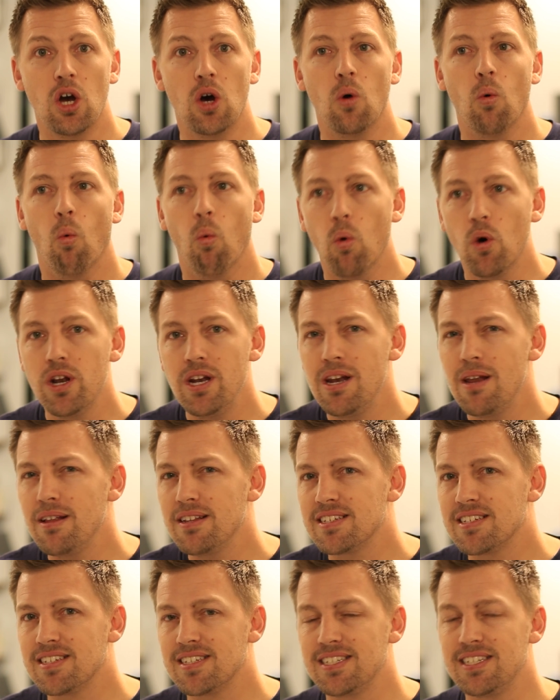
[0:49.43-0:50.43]
Wouldn't it
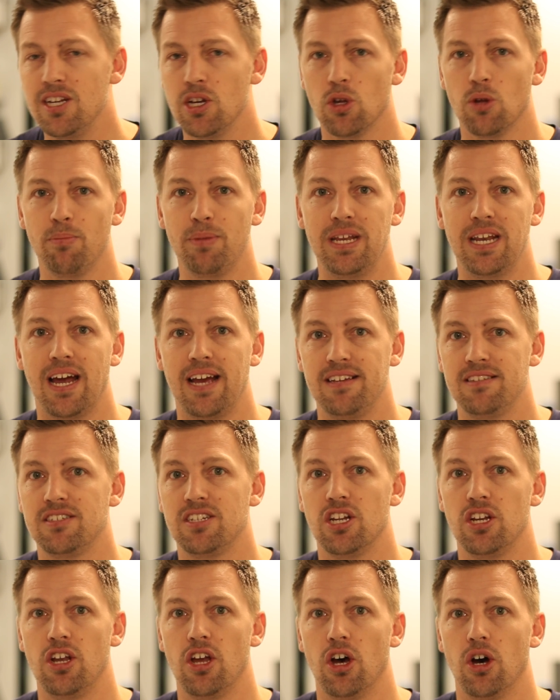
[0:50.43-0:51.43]
still be nice
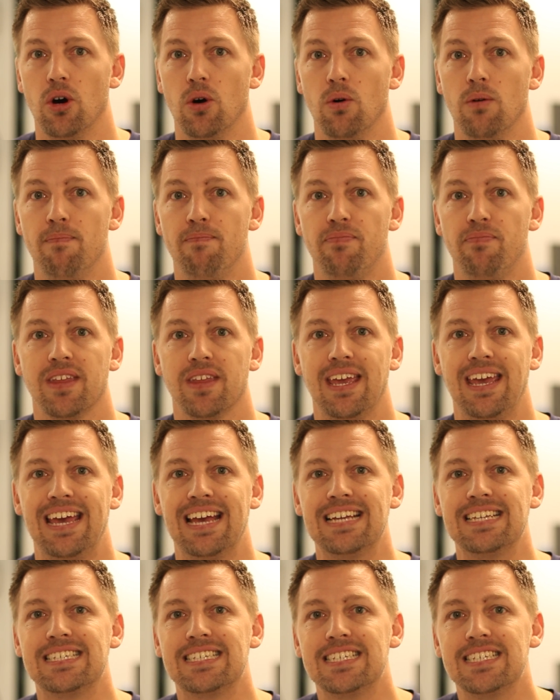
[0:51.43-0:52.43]
to know
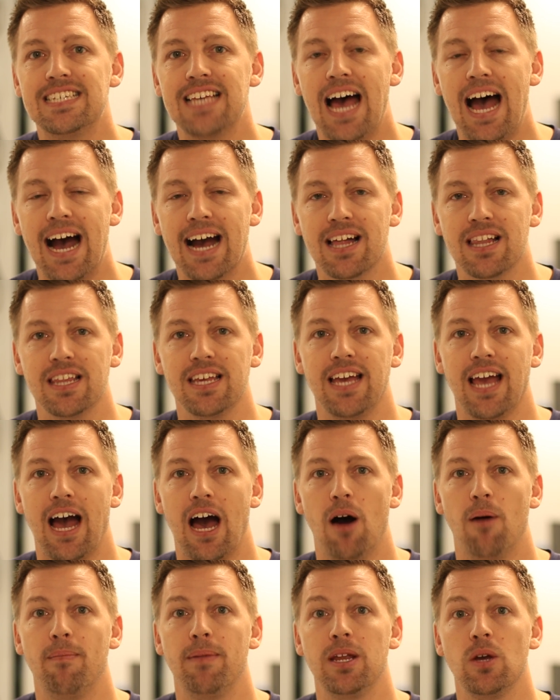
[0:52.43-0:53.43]
exactly
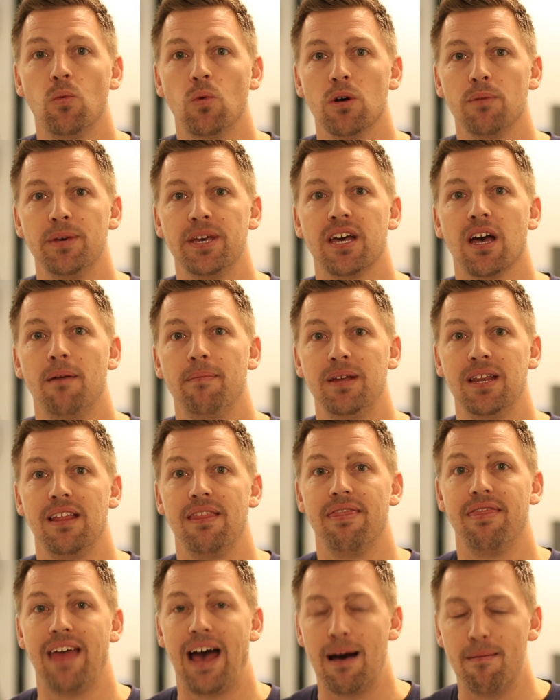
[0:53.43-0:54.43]
how many will be coming
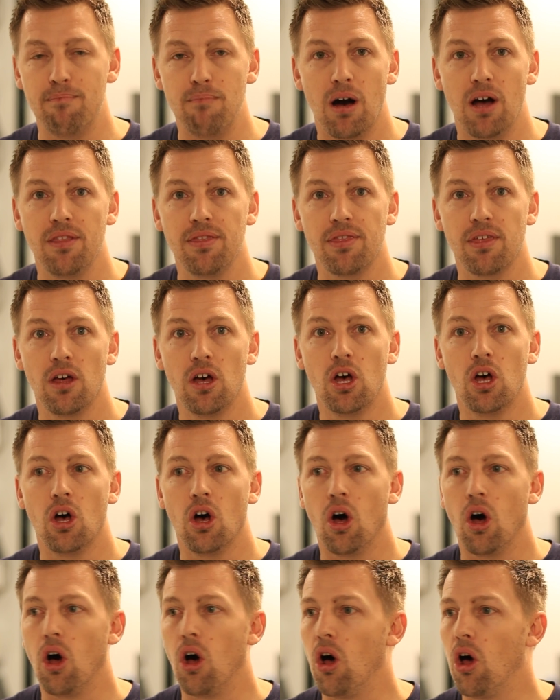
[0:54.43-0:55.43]
in that month,
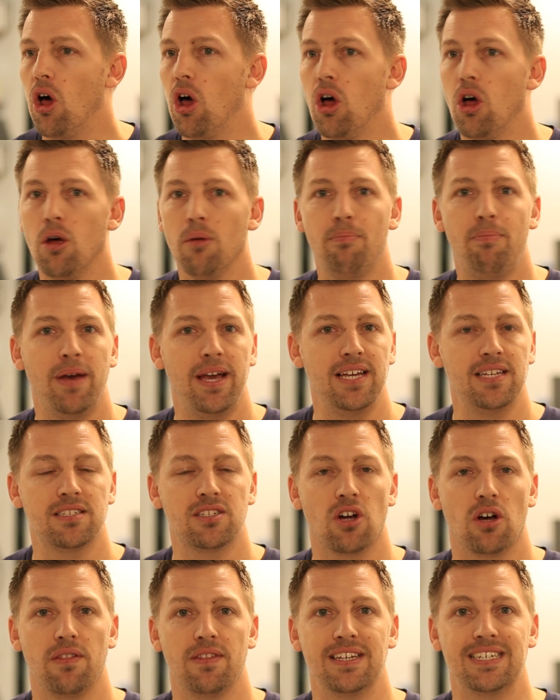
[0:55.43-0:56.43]
all based
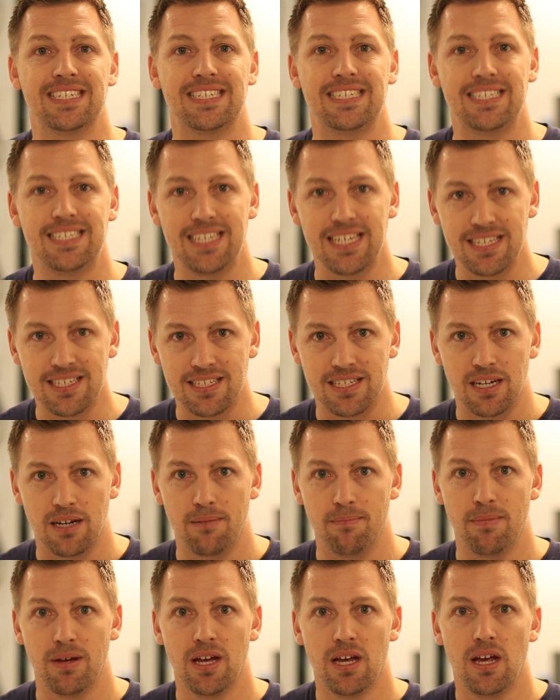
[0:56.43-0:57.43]
on the
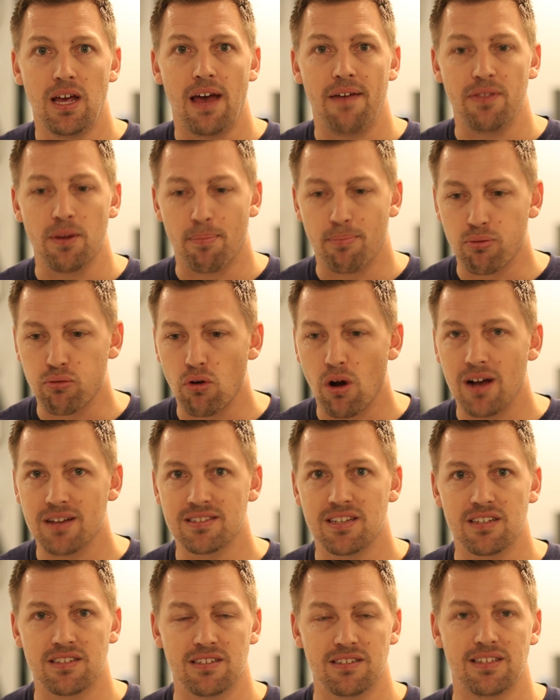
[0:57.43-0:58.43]
system and the
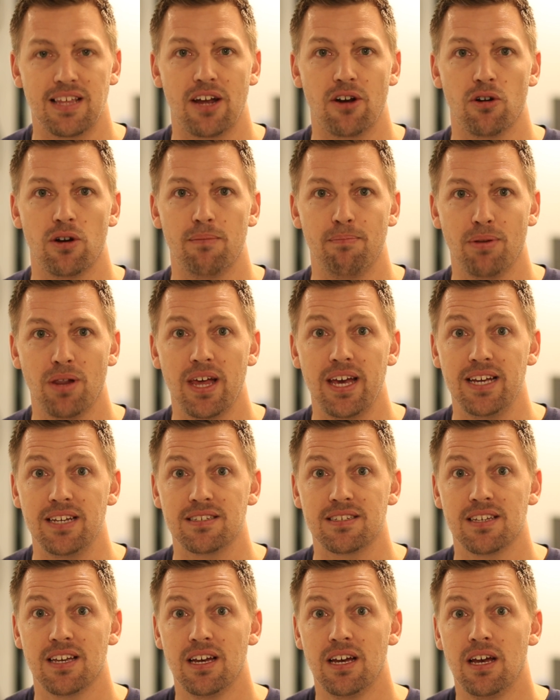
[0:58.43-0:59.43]
processes that are in
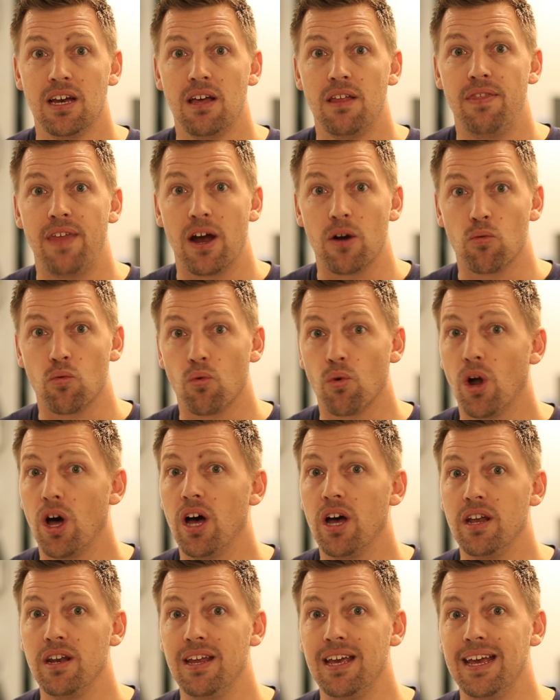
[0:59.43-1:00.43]
place that
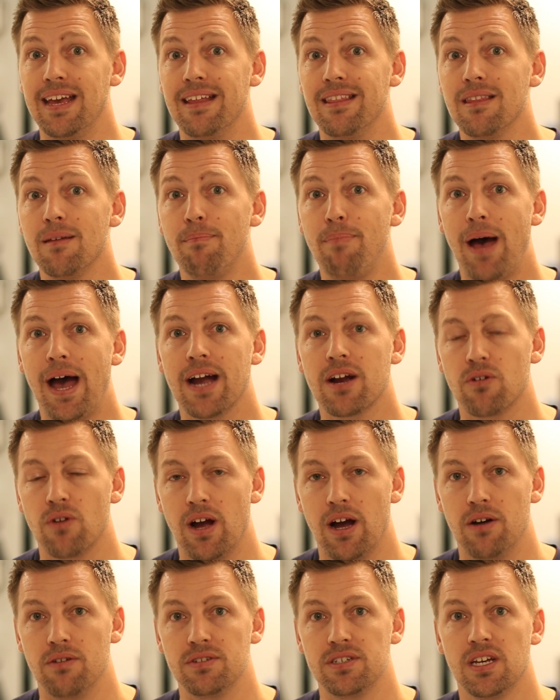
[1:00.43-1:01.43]
run in the
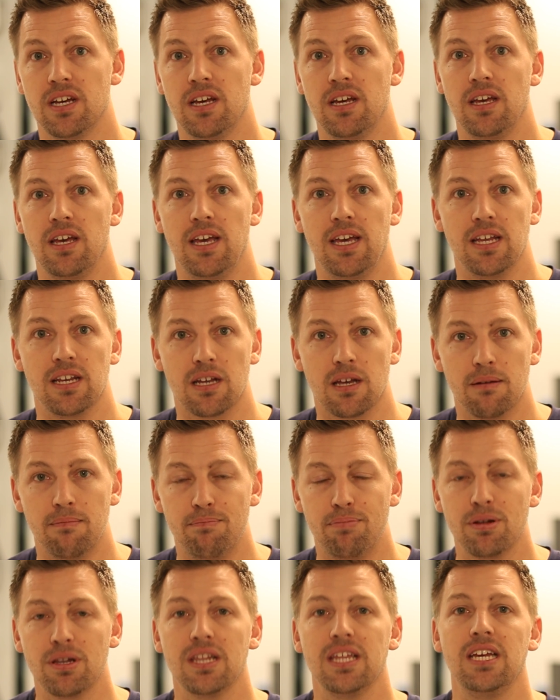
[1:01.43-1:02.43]
background in
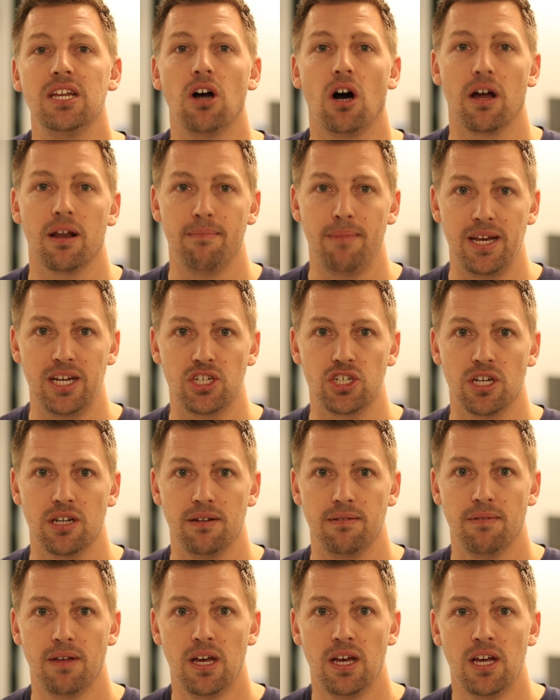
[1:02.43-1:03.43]
complete automation?
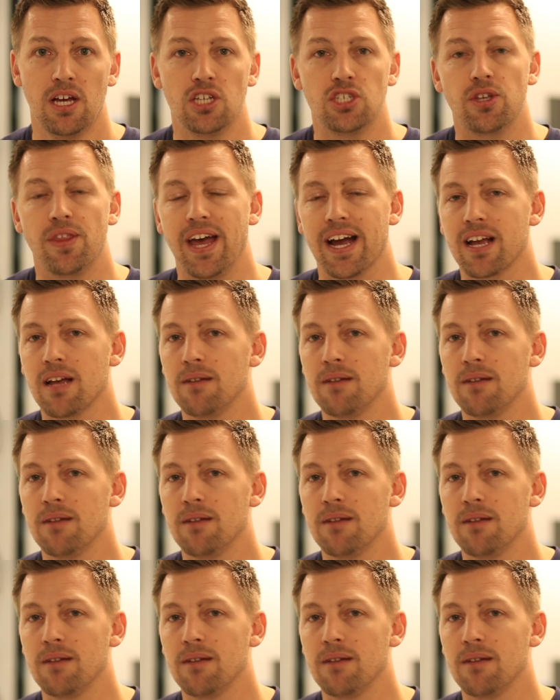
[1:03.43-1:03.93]
So that